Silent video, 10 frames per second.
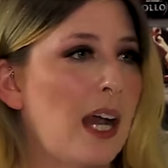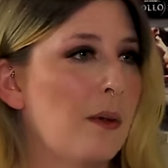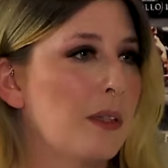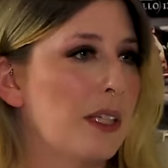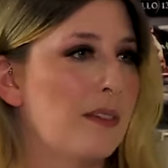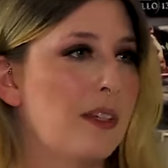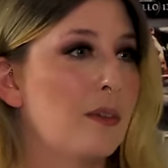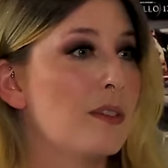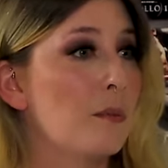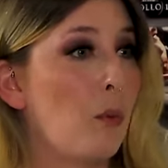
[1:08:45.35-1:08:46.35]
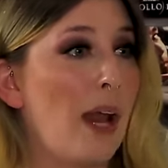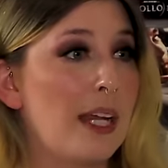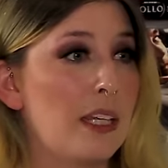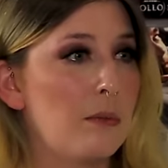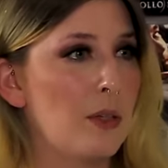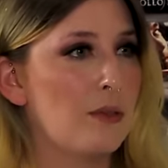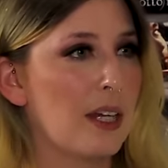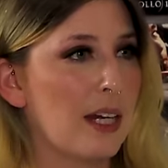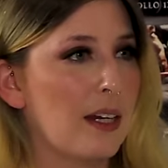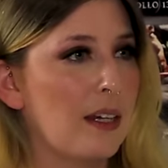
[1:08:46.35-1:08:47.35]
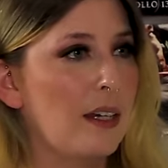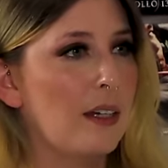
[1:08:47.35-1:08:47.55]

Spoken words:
I would leave in some wacky music.